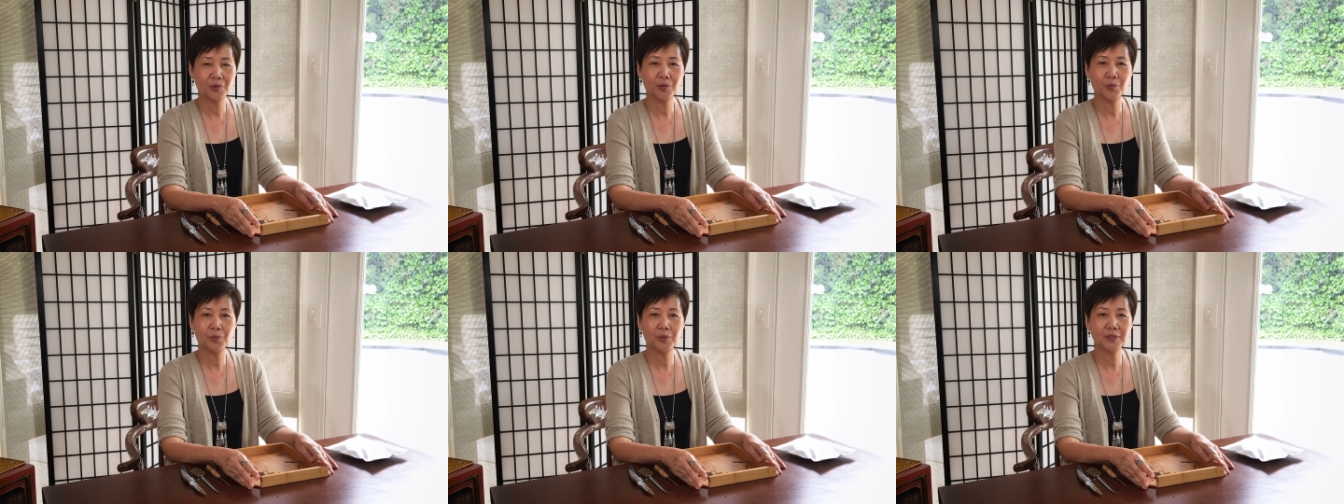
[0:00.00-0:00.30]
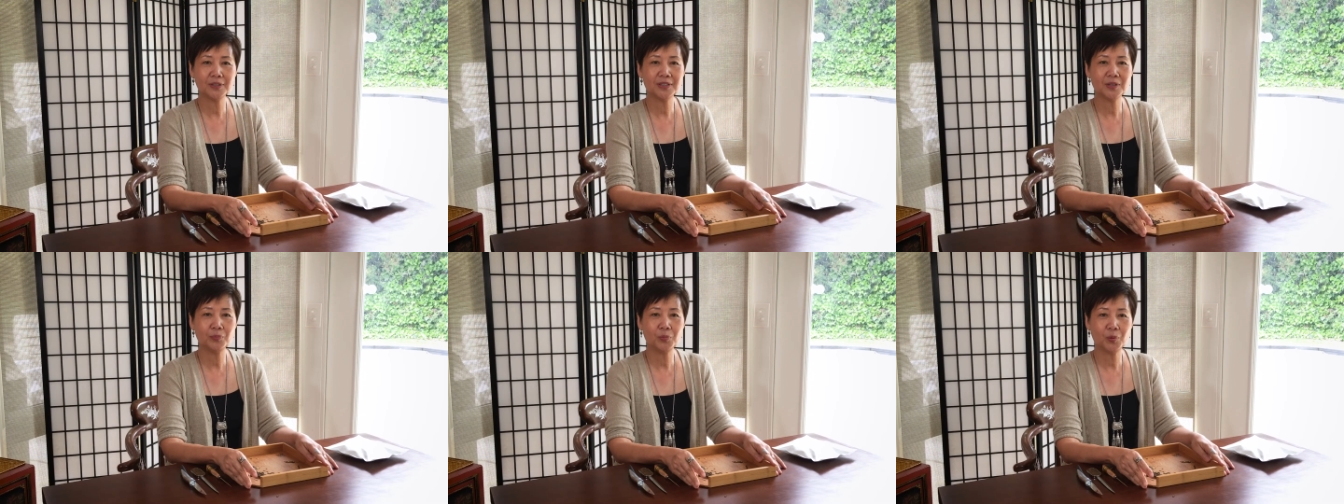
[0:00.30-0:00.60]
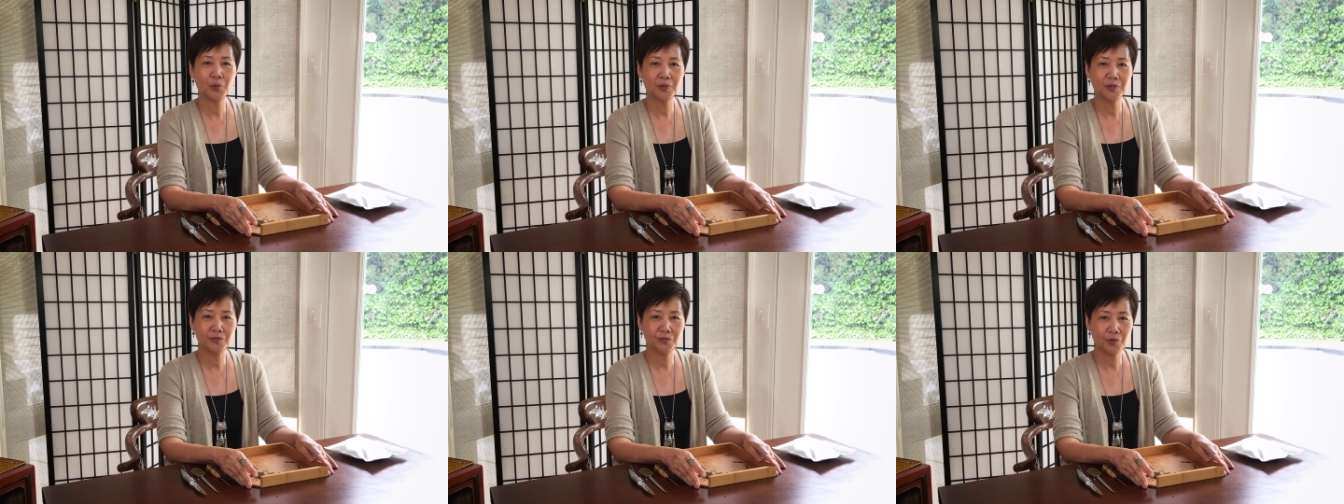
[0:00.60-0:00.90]
or want
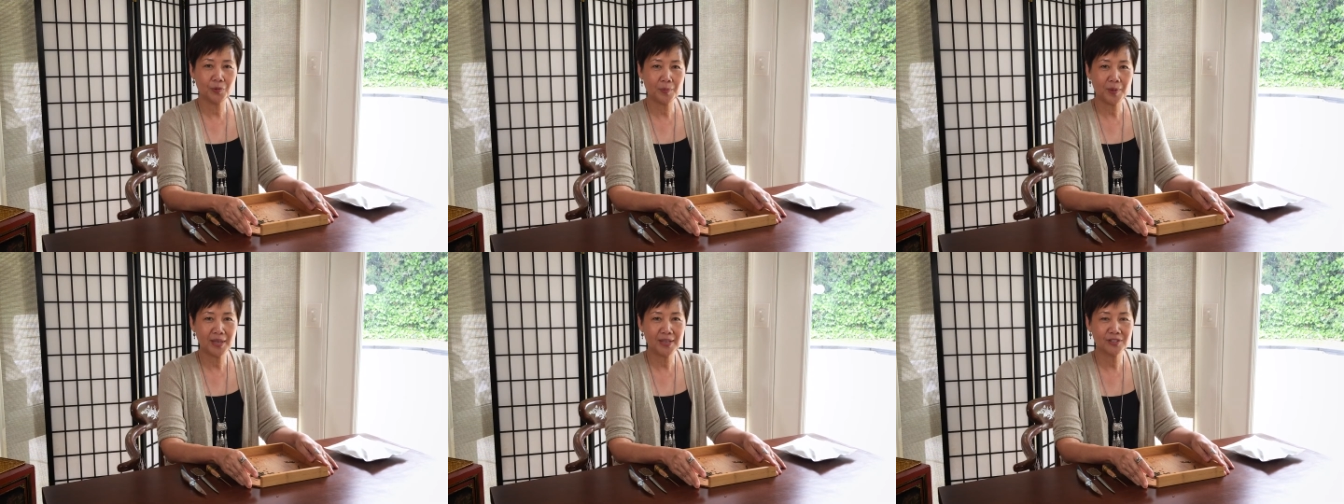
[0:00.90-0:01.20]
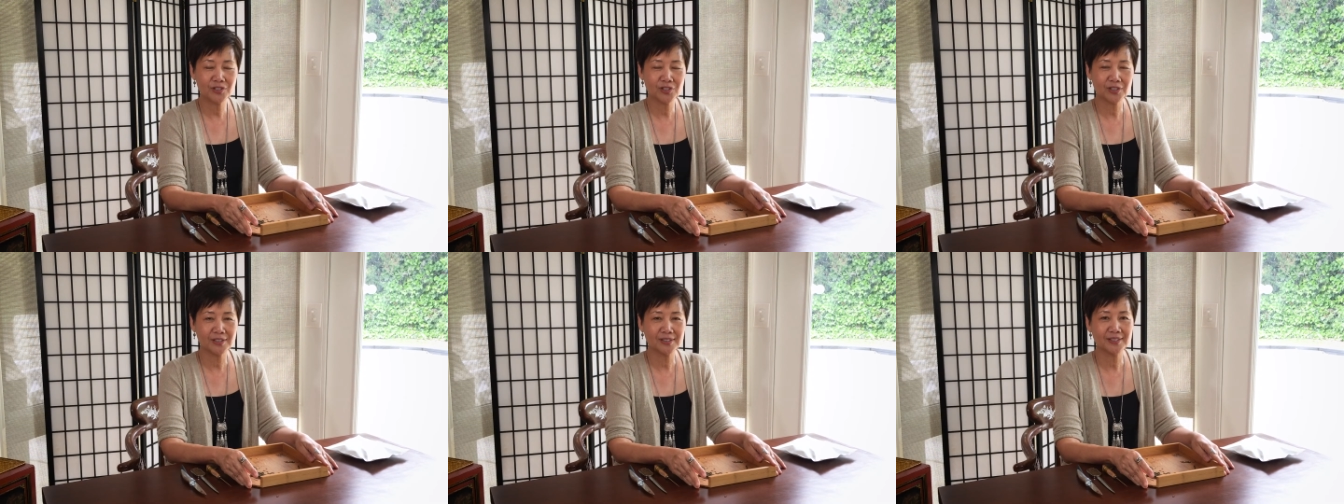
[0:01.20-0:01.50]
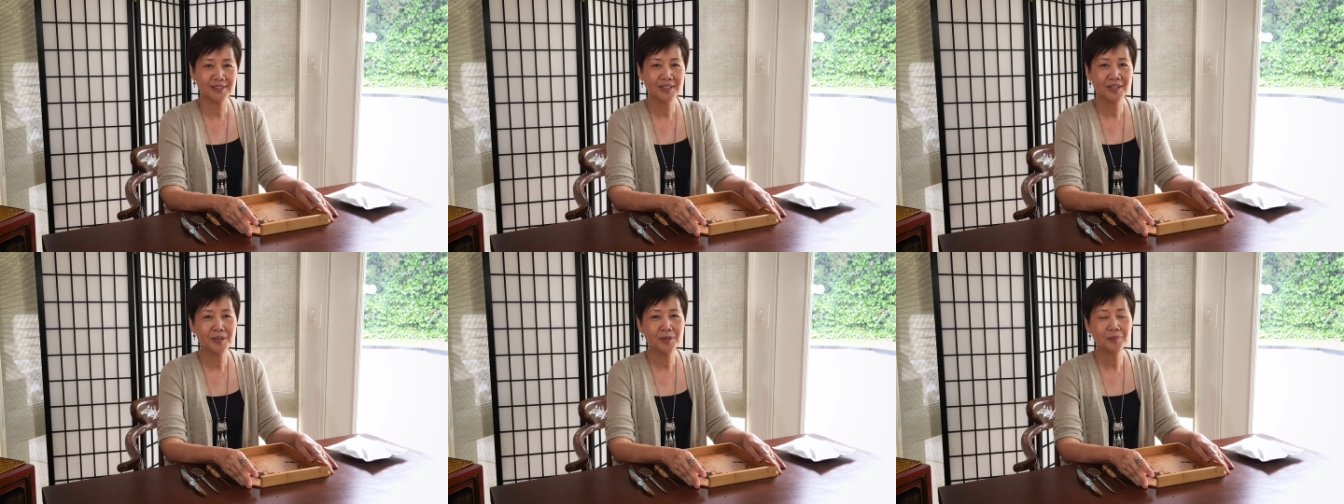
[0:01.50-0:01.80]
more
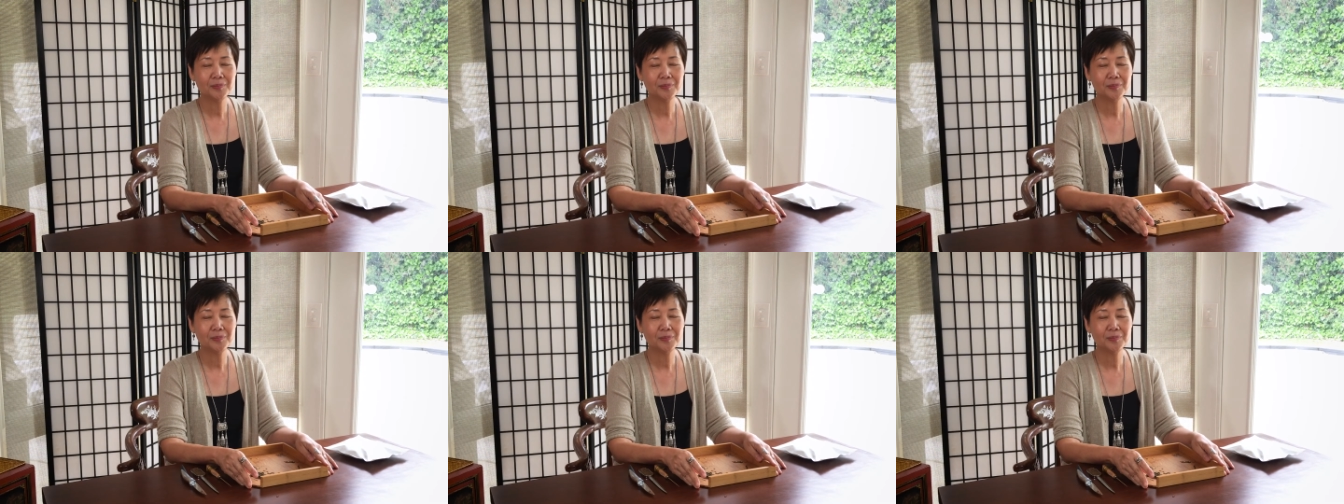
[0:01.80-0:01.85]
information,